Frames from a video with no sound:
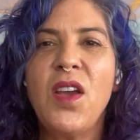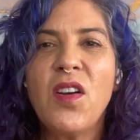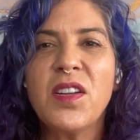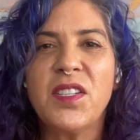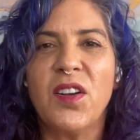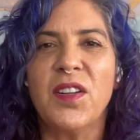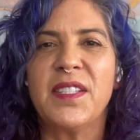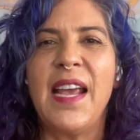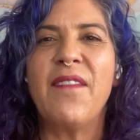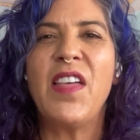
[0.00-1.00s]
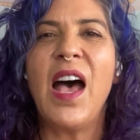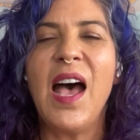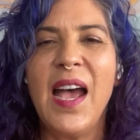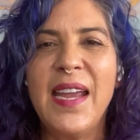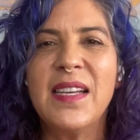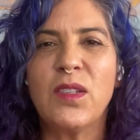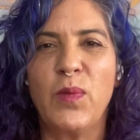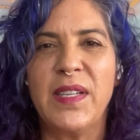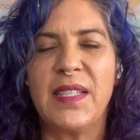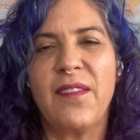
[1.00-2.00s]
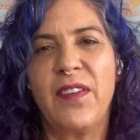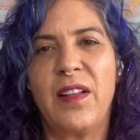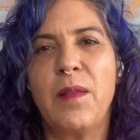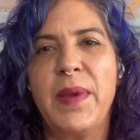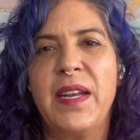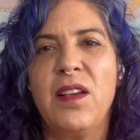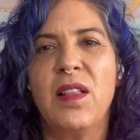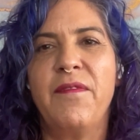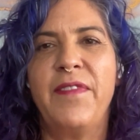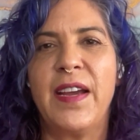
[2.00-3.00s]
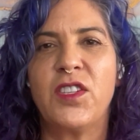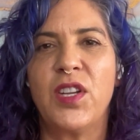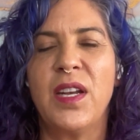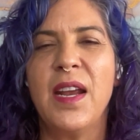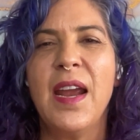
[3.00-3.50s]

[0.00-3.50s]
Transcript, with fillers: Young adults have the highest risk of a chlamydial infection